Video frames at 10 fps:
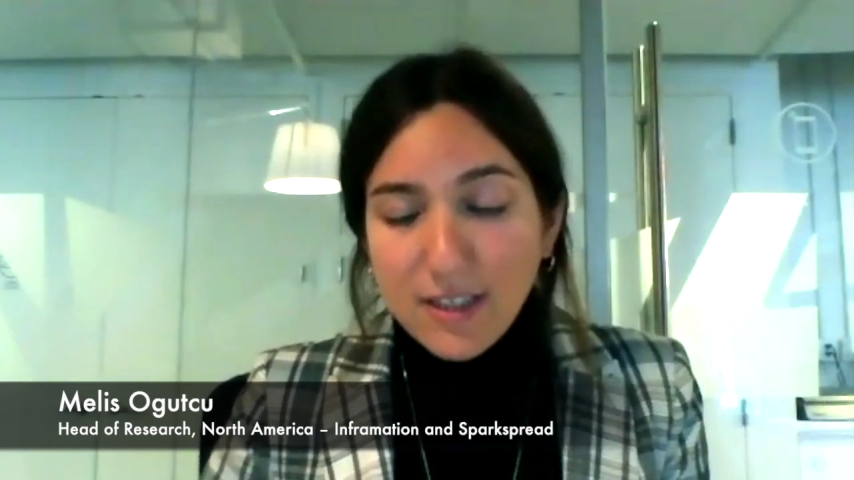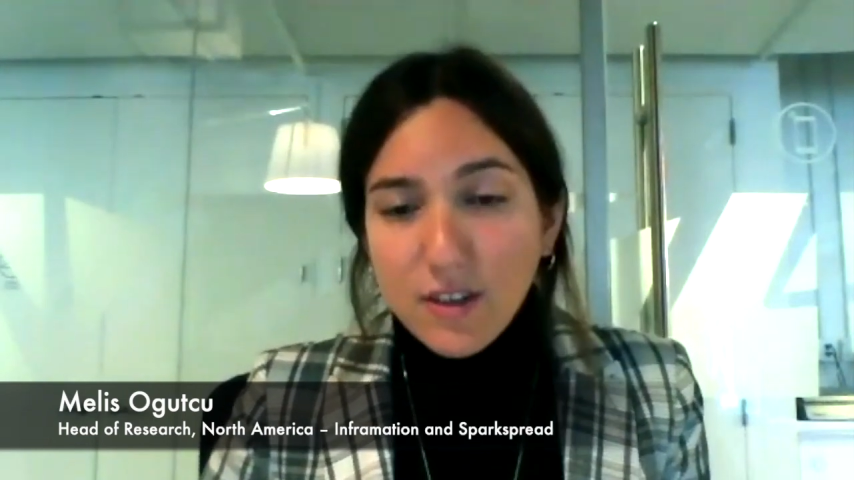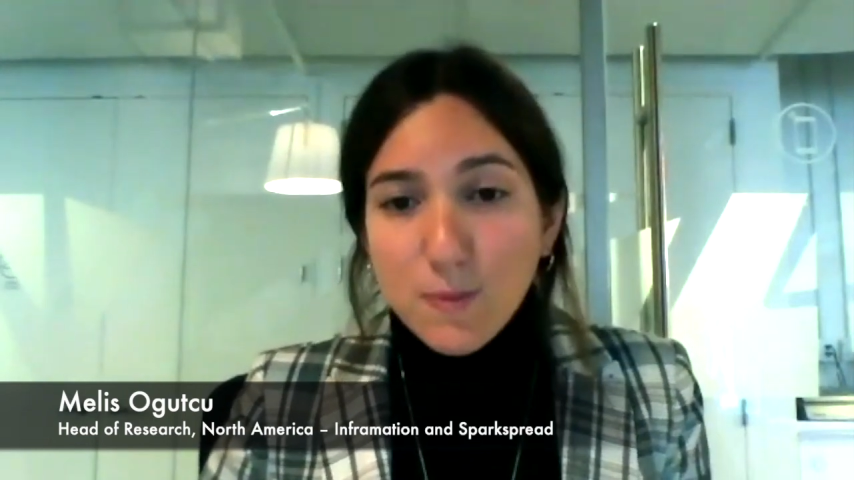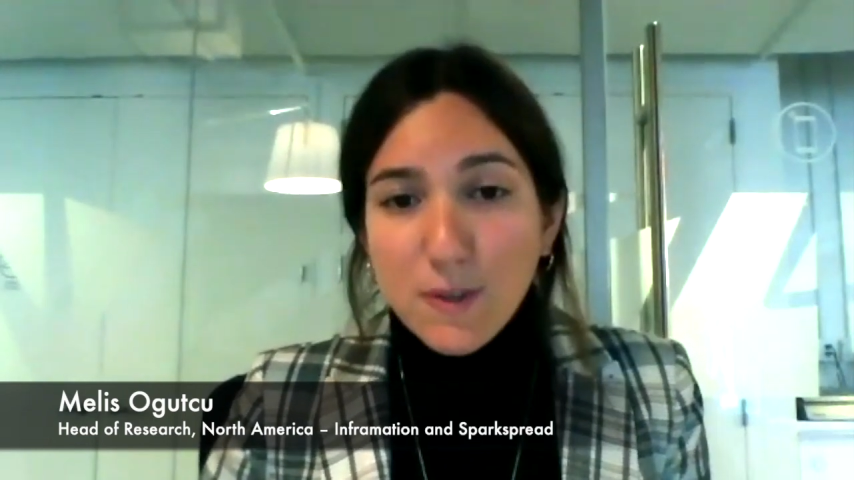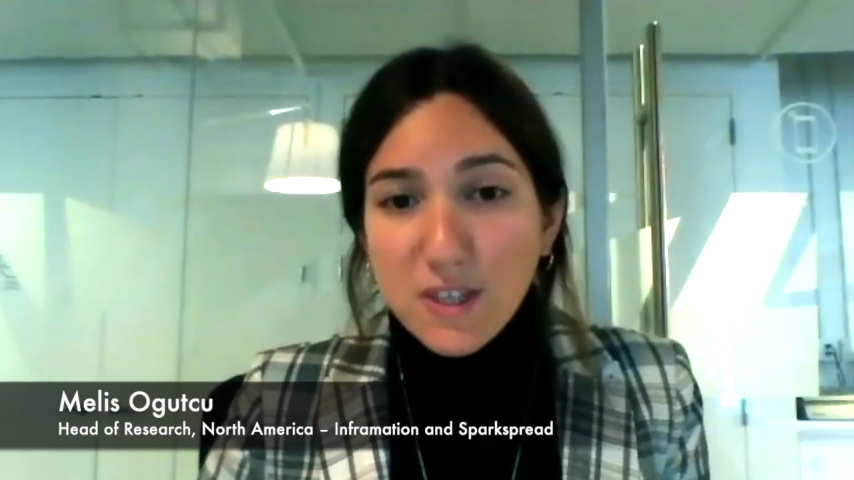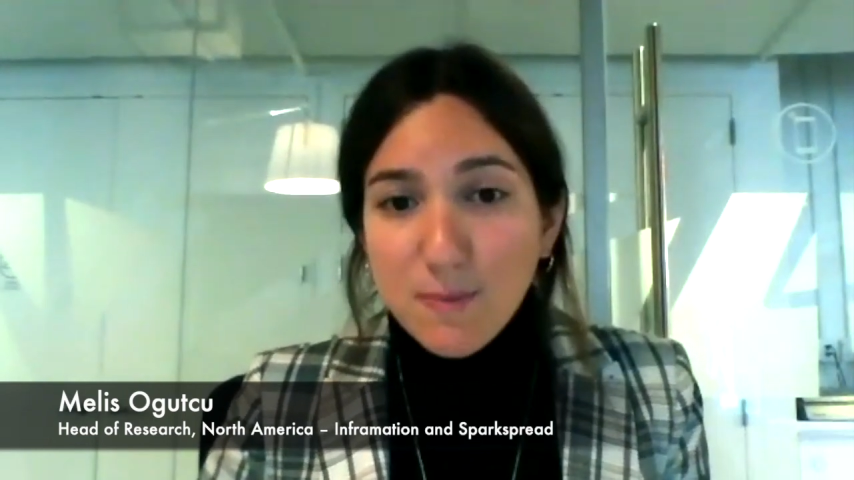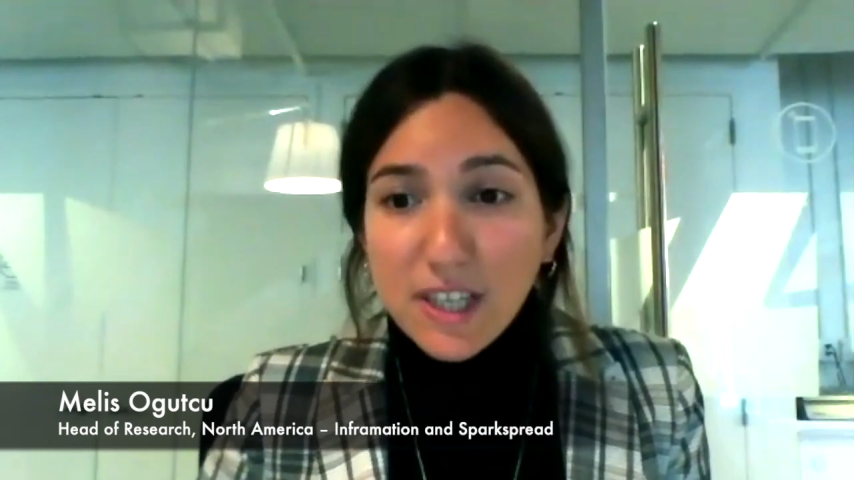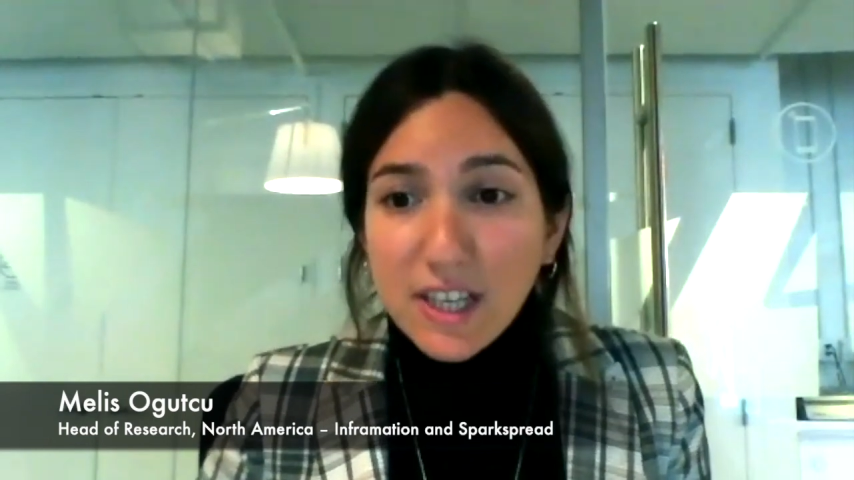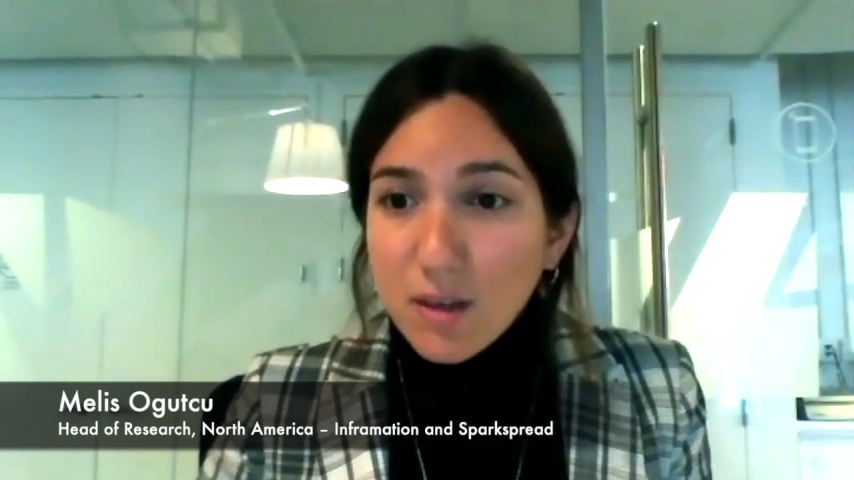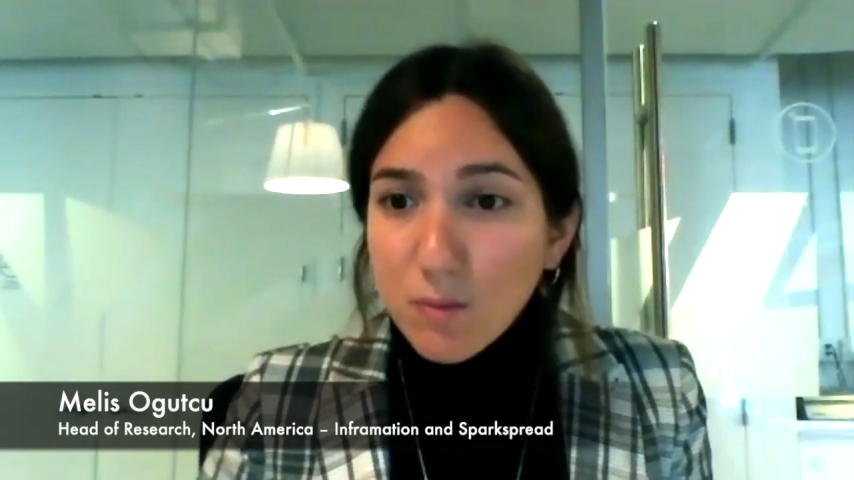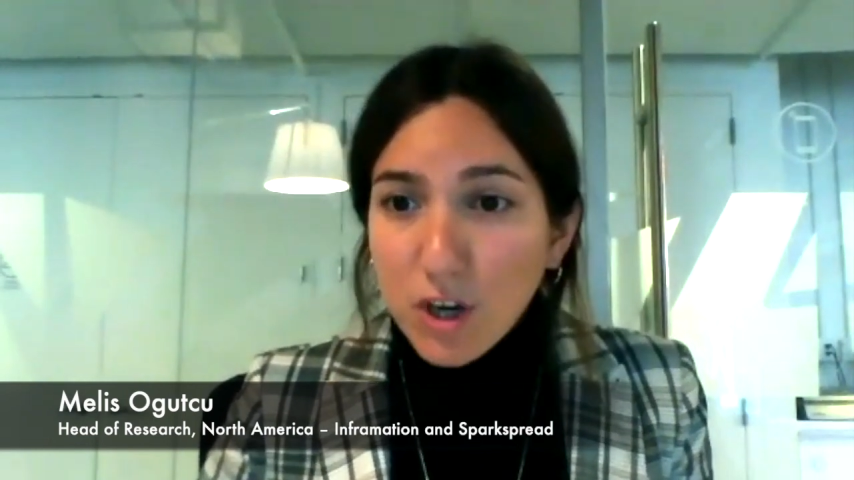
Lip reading: there's been some delays on